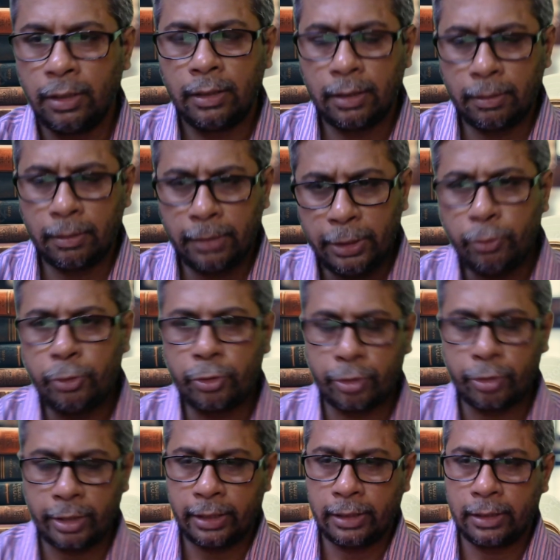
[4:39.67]
the new
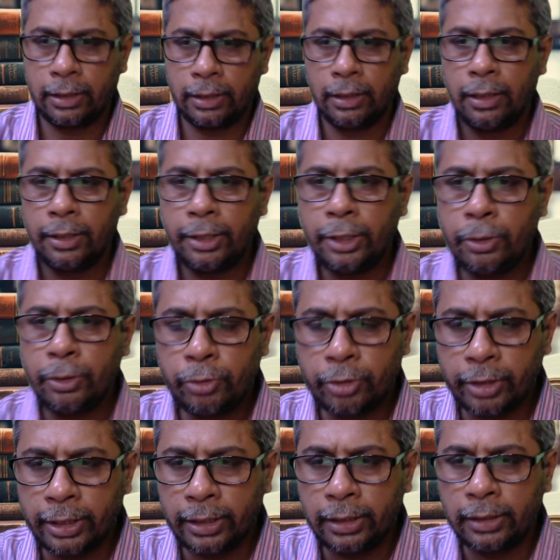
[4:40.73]
trend,
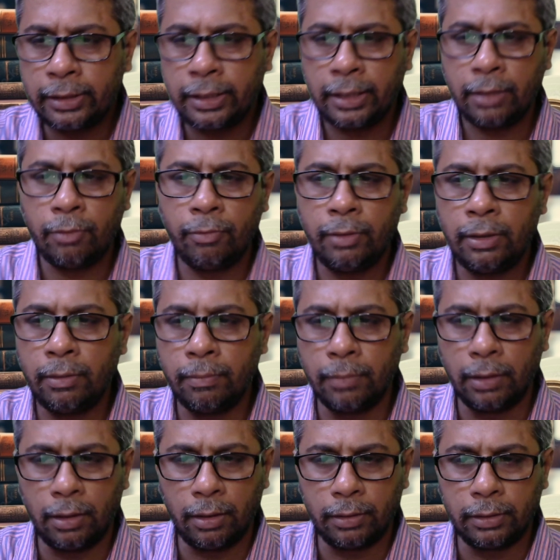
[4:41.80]
they will
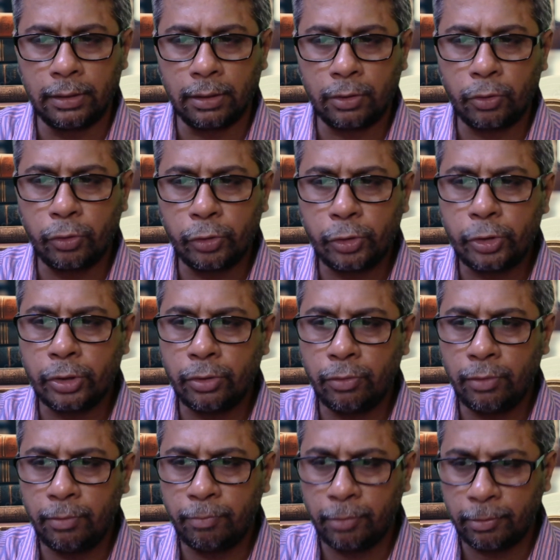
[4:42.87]
the question
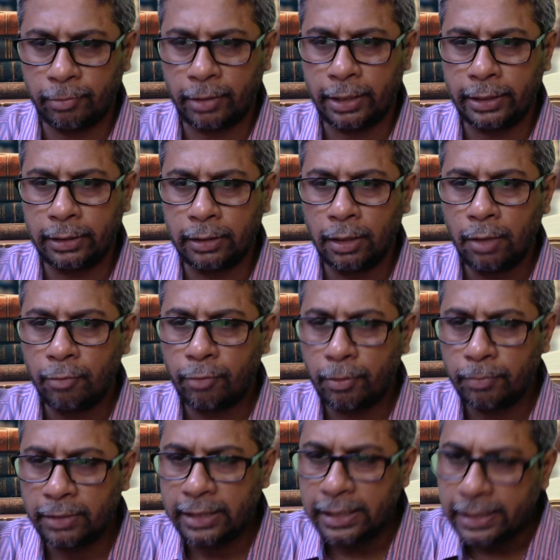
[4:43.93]
will provide
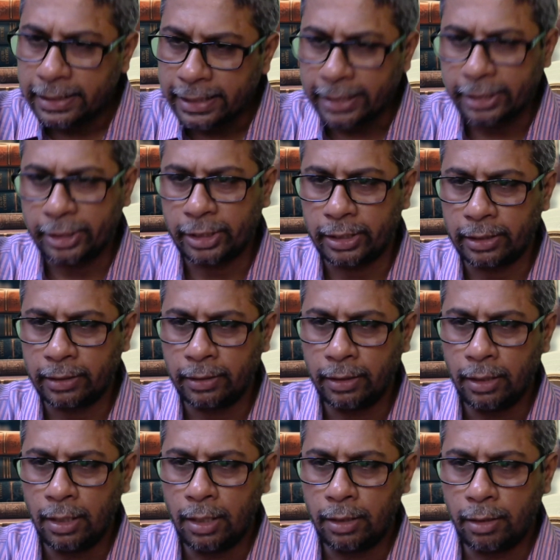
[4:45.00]
from this section,
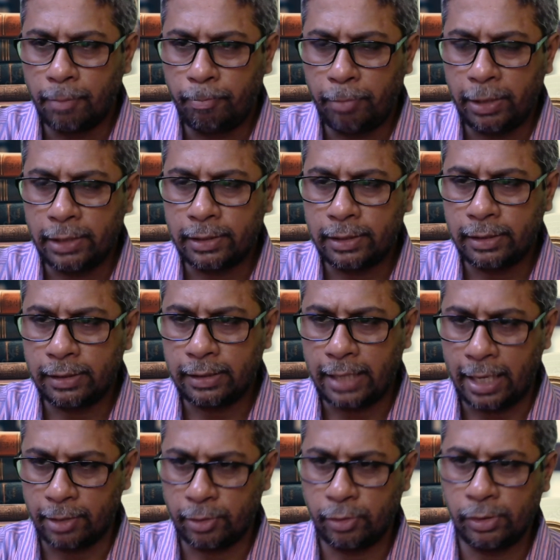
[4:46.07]
the places
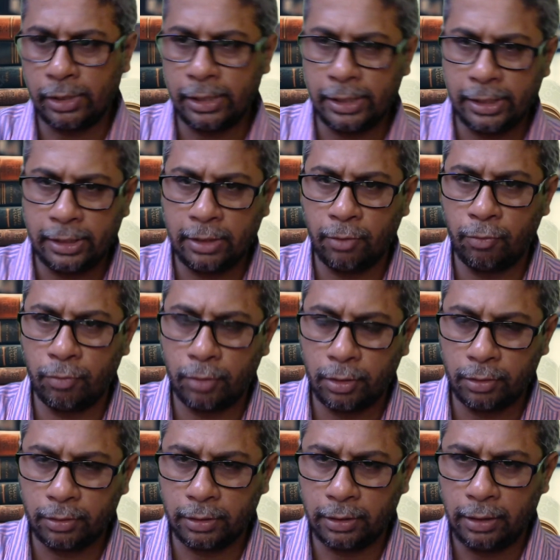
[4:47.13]
associated with the
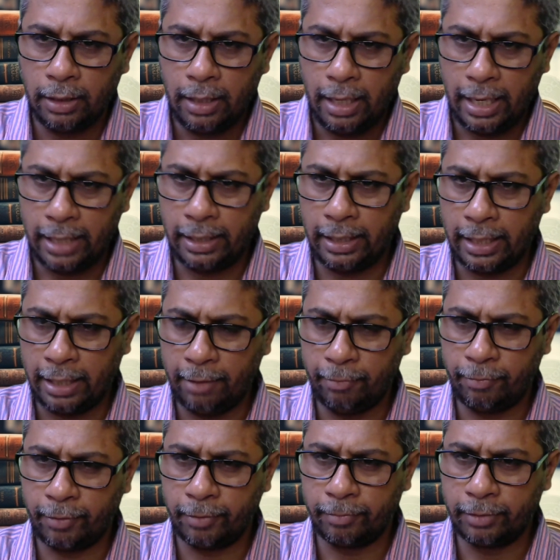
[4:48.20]
work and life
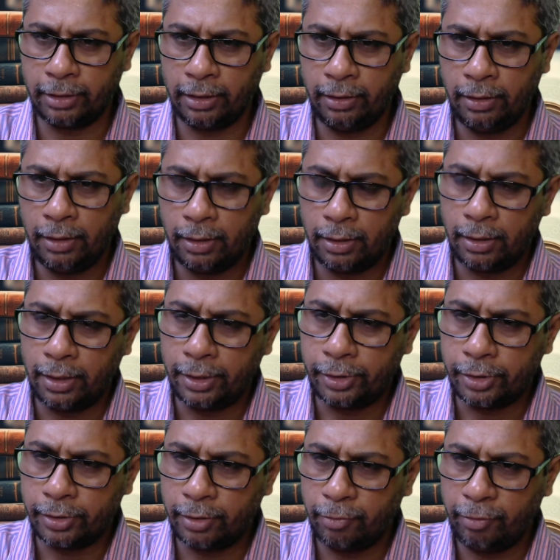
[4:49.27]
of the
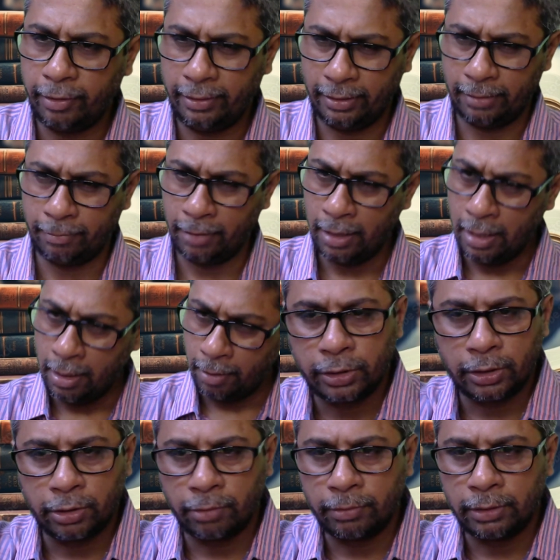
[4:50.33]
legendary figure.
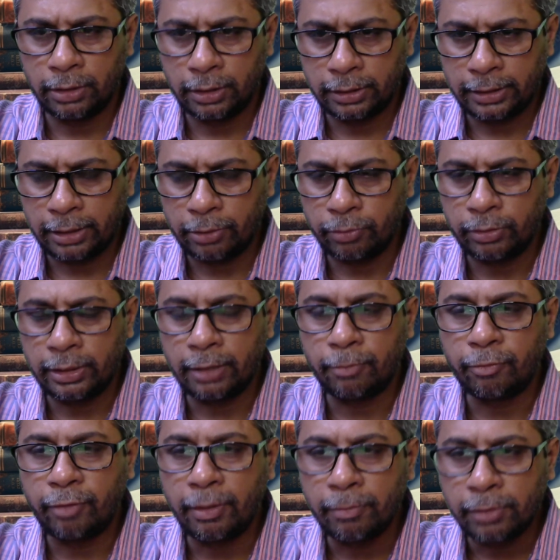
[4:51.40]
Rabindranath Tagore, their
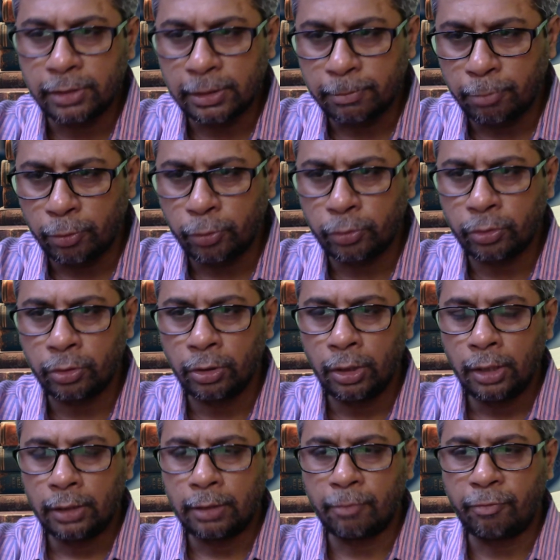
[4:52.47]
famous book,
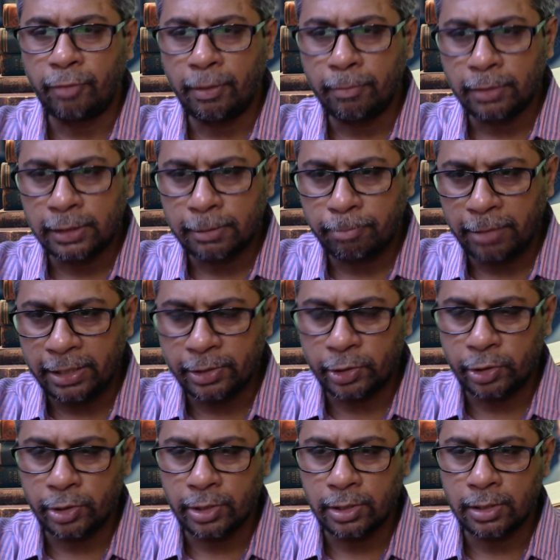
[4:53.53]
the famous
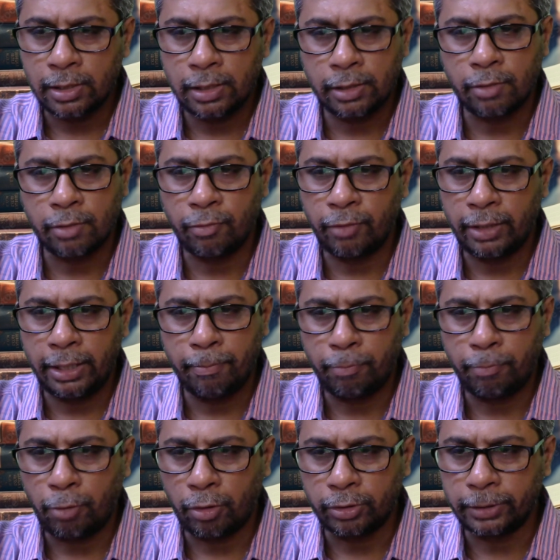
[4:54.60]
places, is a very
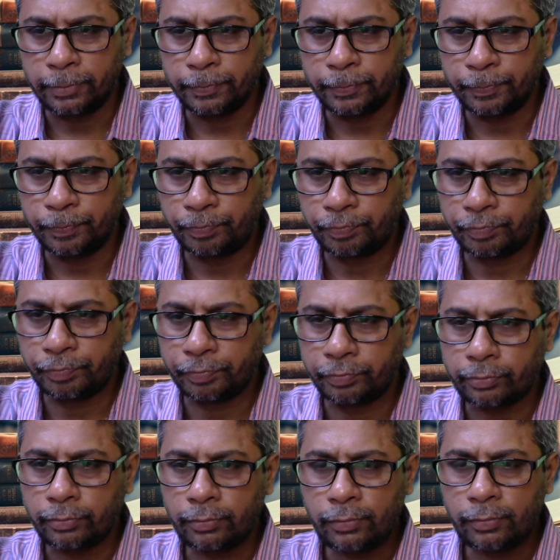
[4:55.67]
important.
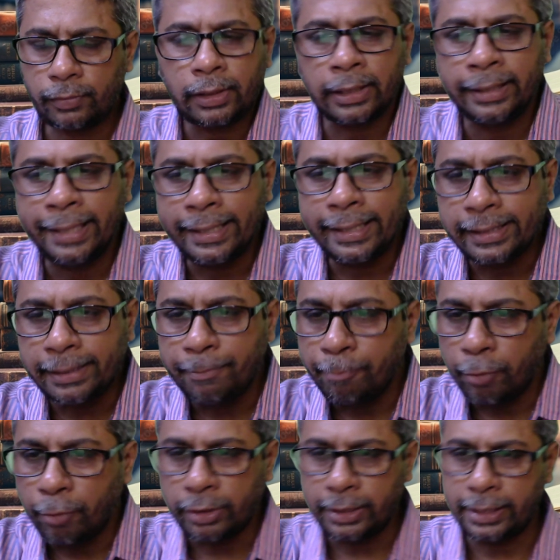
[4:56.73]
Next
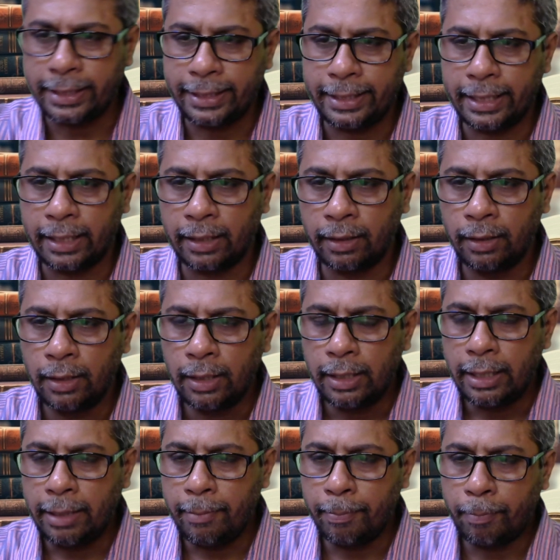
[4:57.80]
important area,
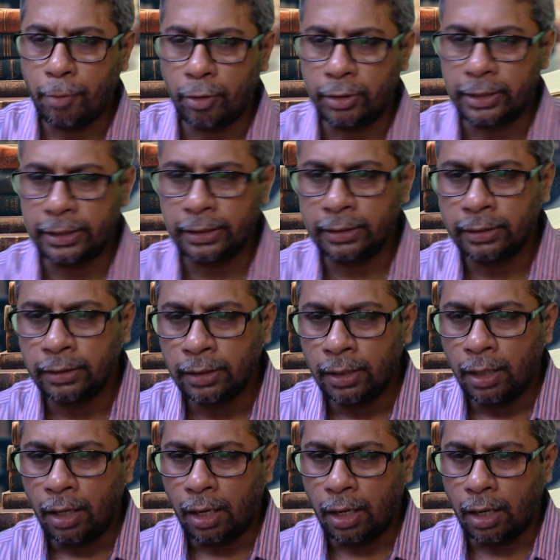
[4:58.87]
important
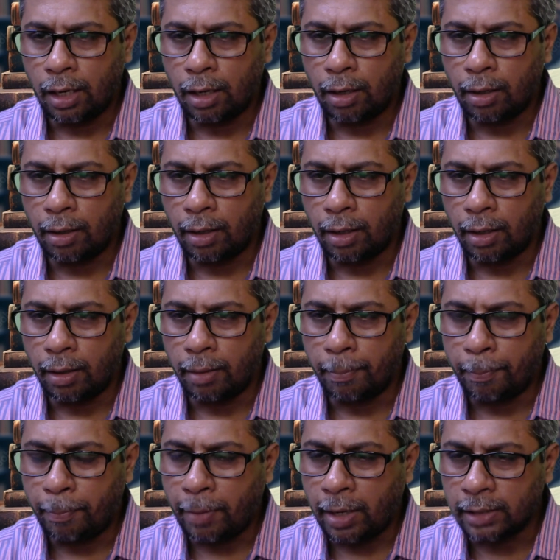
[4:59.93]

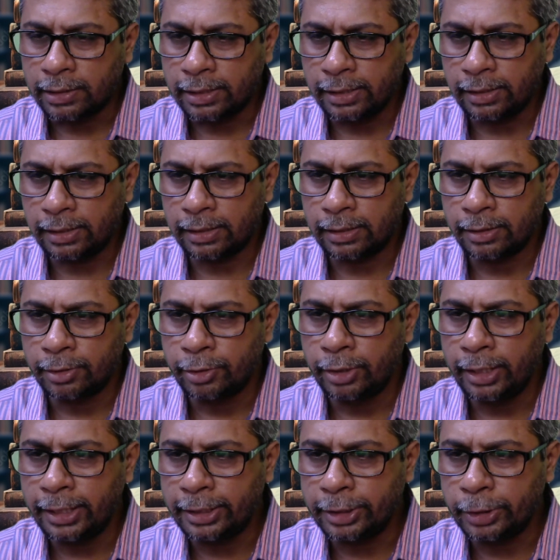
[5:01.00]
passes
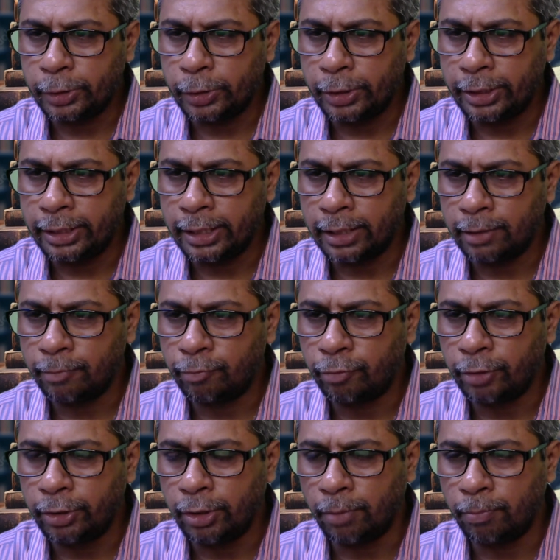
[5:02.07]
related to Indian
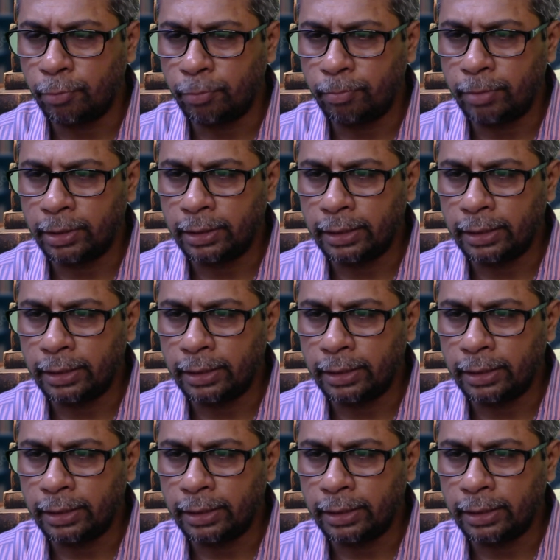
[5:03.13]
freedom movement,